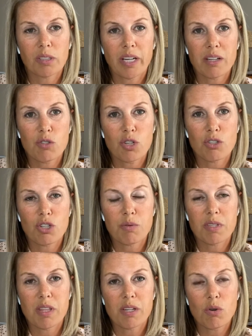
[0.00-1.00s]
Last year she
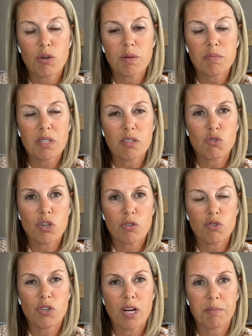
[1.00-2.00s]
was in the dorms. This year
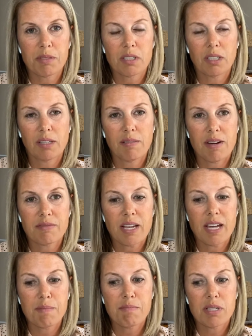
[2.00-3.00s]
she opted to live off
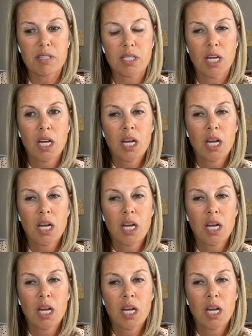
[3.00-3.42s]
campus.